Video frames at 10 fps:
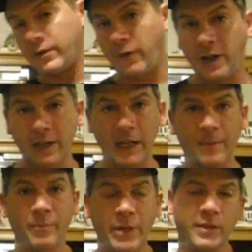it's finally
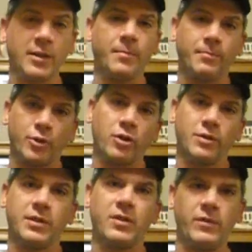gotten picked up and put
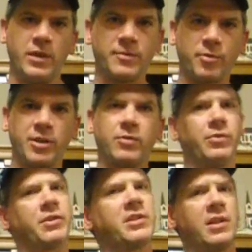on TV, it's pretty
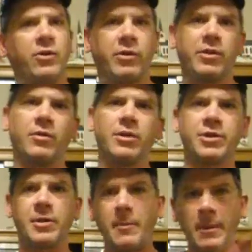cool to see Annoying
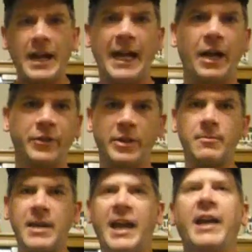Orange out
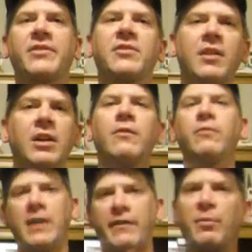there mass
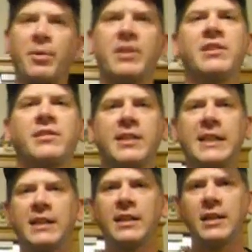for everybody to
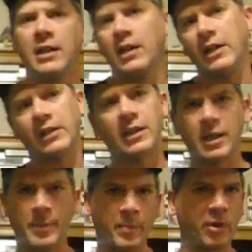see. And a
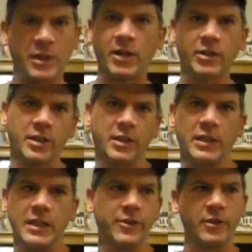lot of people are now going
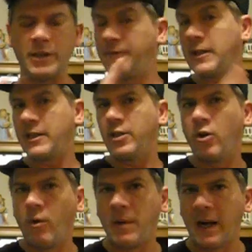to either, if they didn't
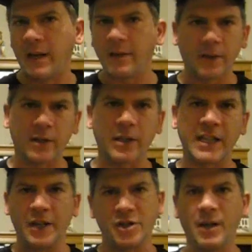know about it, they're going
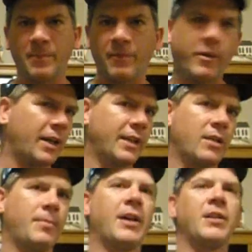to catch up and find
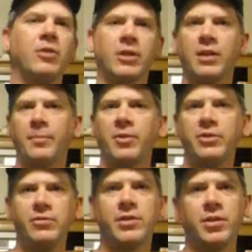out about it, look it up
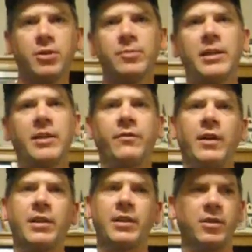on YouTube, and
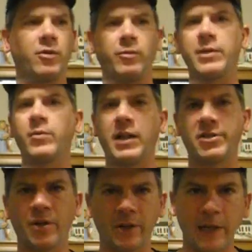find go
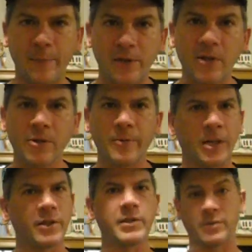rewatch all the episodes
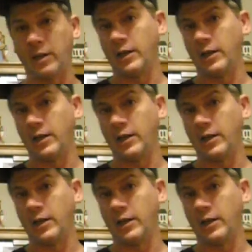because it's a